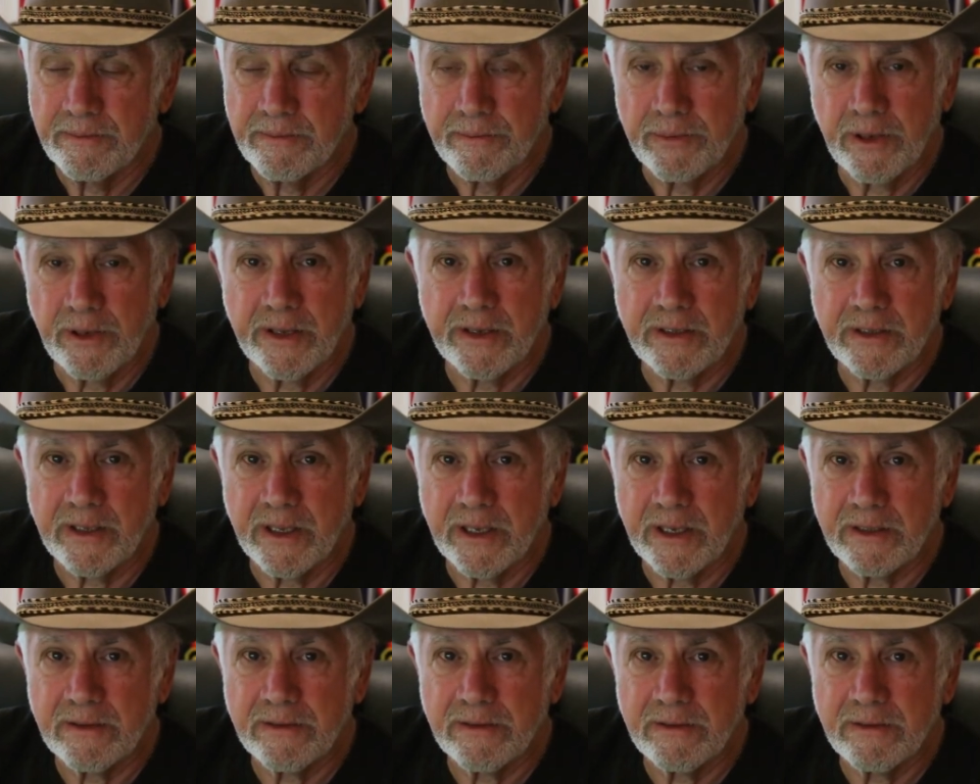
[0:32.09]
played
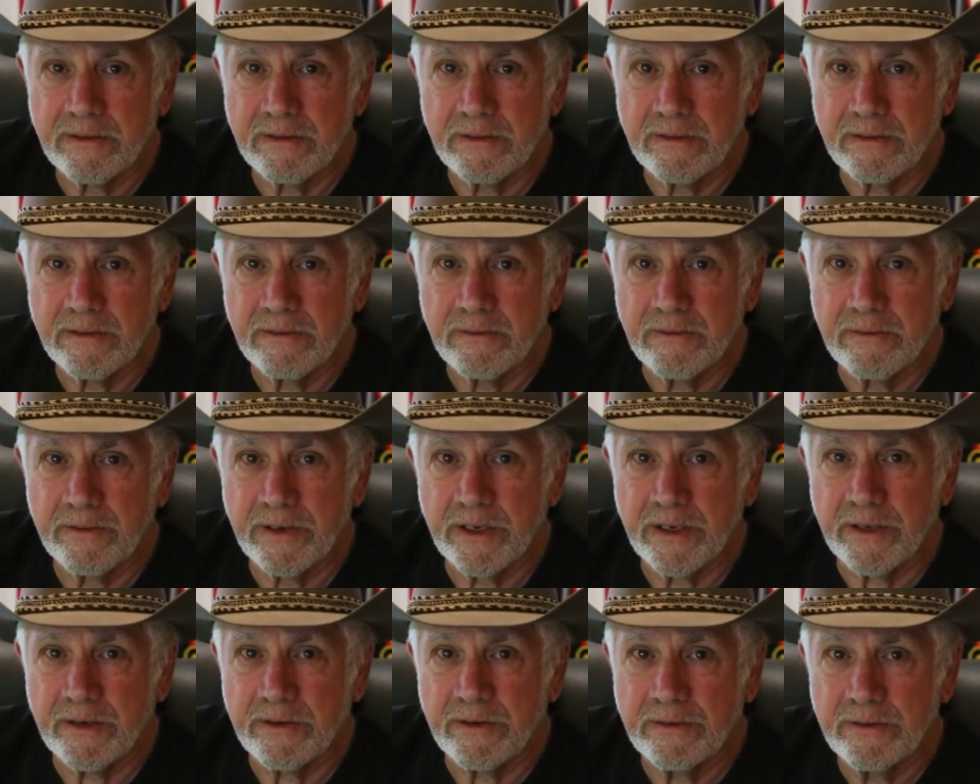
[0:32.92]
that
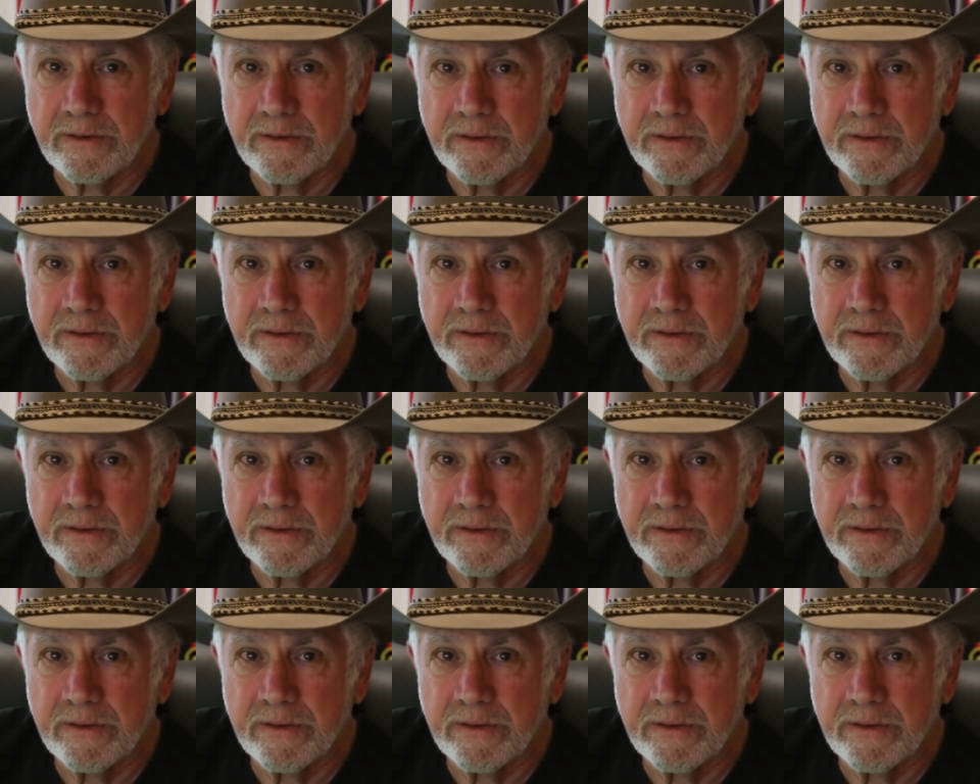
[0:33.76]
video.